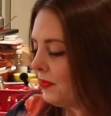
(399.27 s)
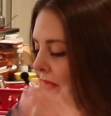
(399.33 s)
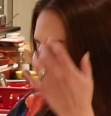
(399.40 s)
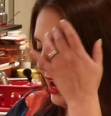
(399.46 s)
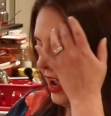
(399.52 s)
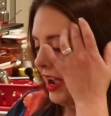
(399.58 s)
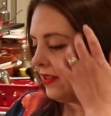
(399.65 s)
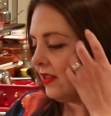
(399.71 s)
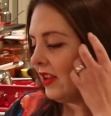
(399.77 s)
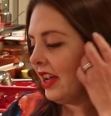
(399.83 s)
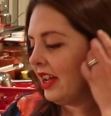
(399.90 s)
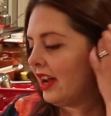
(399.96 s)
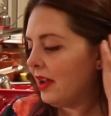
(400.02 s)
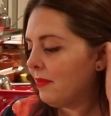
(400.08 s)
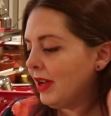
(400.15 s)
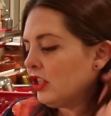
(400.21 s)
and
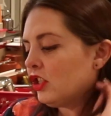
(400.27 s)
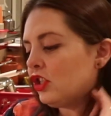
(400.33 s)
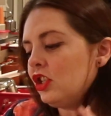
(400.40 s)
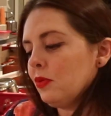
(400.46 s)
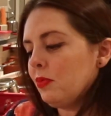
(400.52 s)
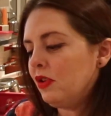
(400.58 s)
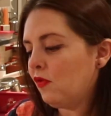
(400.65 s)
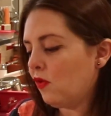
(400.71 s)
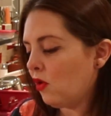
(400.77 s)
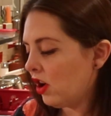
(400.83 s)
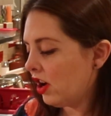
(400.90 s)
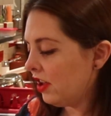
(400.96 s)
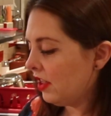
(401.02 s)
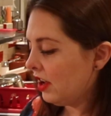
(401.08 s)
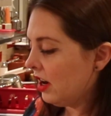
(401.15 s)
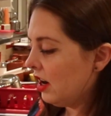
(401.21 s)
like I mentioned
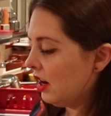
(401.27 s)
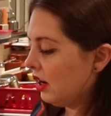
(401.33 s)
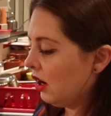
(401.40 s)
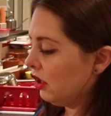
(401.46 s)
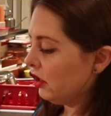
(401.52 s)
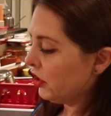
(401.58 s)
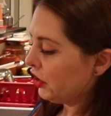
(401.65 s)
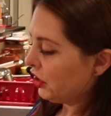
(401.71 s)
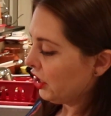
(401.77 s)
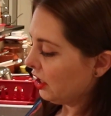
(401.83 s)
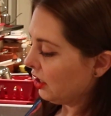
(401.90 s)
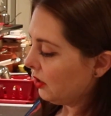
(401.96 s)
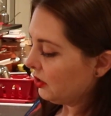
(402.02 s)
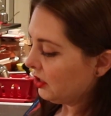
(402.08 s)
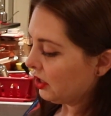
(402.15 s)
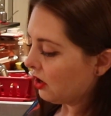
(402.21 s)
before, the colored
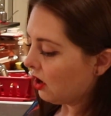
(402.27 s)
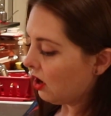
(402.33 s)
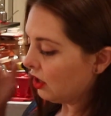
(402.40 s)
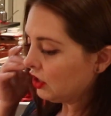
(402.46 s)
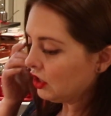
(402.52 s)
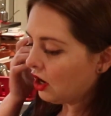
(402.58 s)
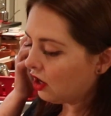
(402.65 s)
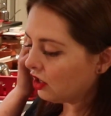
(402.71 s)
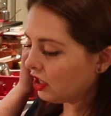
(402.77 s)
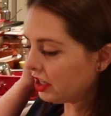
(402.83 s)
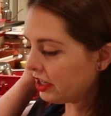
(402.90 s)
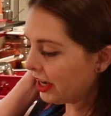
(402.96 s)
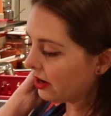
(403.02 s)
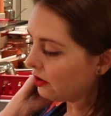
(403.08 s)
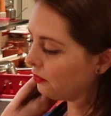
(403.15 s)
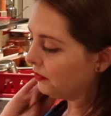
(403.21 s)
Jellos, they're all solid
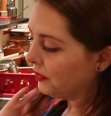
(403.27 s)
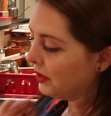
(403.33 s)
now.